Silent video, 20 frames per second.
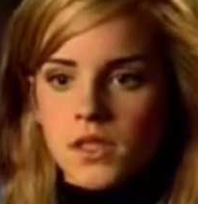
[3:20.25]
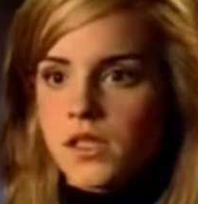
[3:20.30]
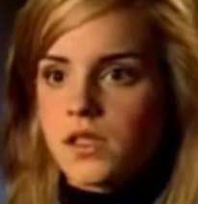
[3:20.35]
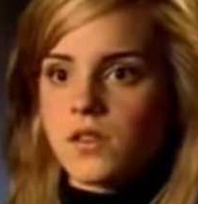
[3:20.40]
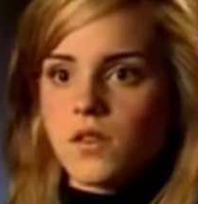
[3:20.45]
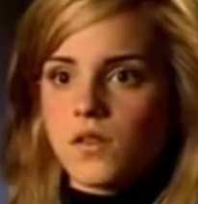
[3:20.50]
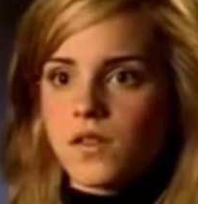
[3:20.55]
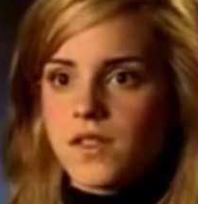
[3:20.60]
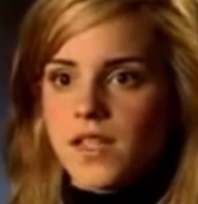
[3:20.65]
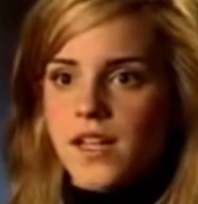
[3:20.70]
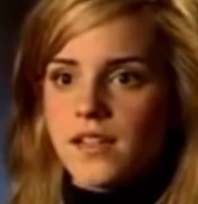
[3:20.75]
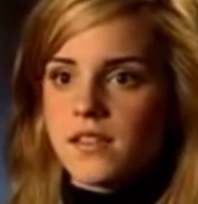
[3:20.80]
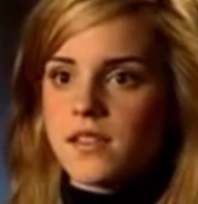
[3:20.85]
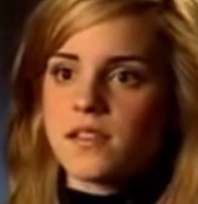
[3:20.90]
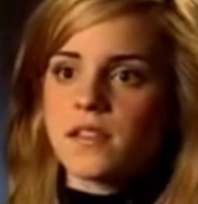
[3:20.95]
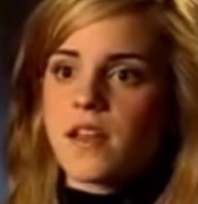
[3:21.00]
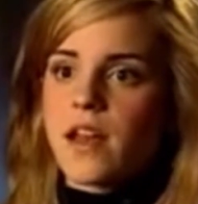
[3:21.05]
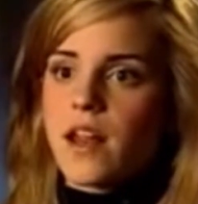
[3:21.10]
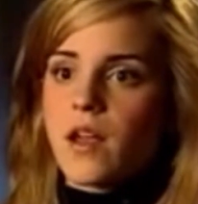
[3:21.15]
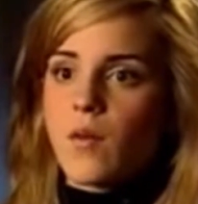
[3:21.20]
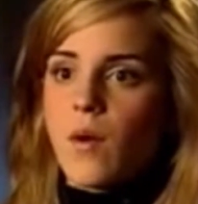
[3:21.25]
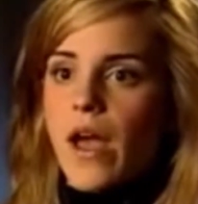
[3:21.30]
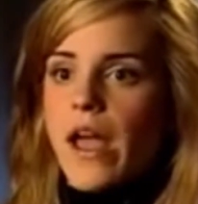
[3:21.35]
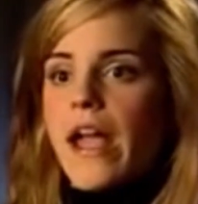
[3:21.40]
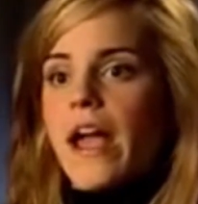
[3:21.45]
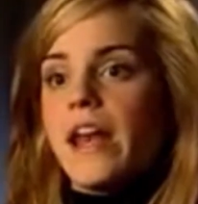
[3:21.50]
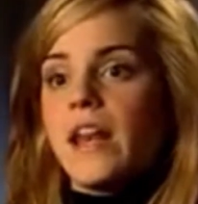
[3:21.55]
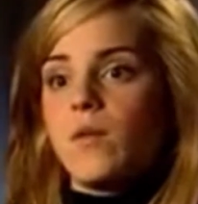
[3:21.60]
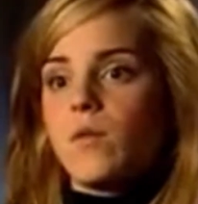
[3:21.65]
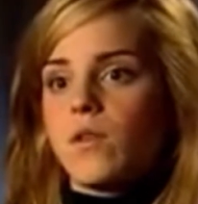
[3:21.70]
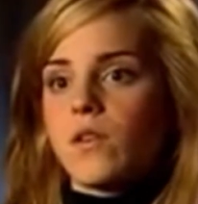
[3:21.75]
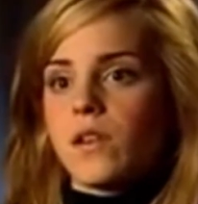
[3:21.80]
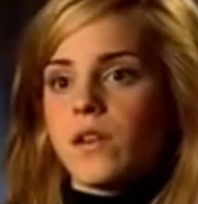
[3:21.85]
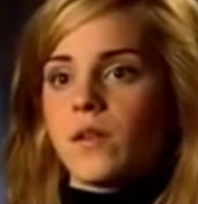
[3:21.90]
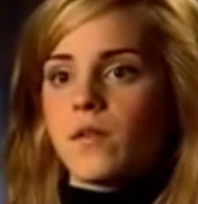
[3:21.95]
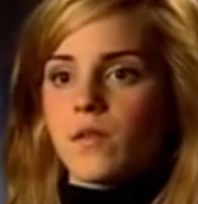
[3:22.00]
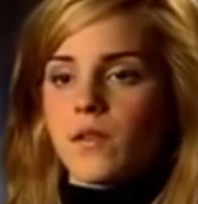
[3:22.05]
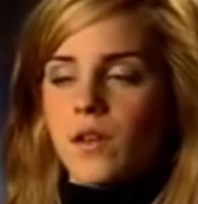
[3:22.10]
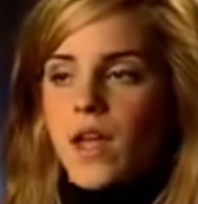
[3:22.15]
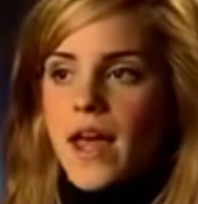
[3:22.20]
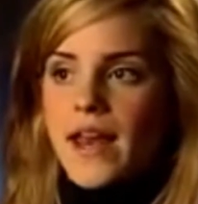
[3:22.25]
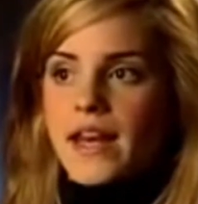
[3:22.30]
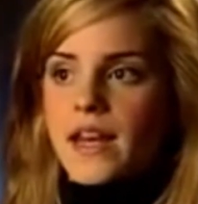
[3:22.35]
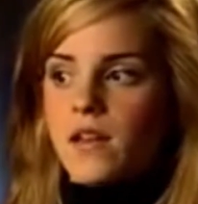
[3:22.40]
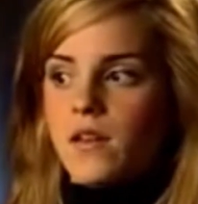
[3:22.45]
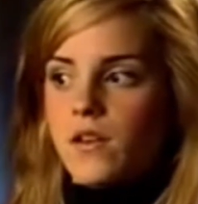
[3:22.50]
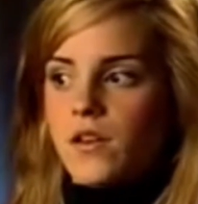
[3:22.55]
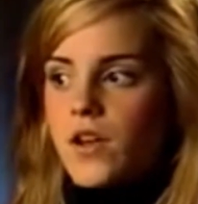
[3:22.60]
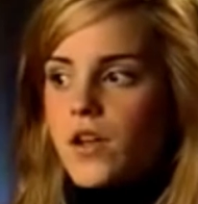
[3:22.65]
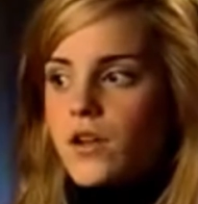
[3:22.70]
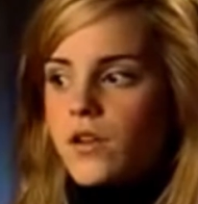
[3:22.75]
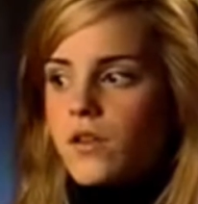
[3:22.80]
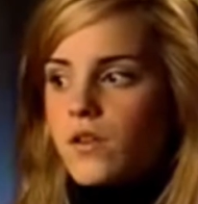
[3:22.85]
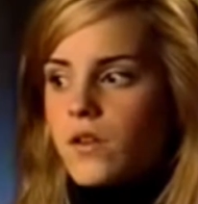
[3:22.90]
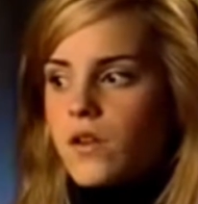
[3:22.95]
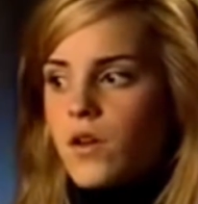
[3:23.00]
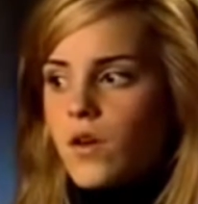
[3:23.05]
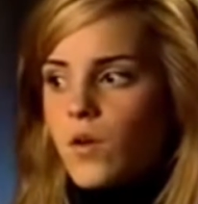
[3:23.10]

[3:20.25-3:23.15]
it's not sexist in any way. Anyone can, you know,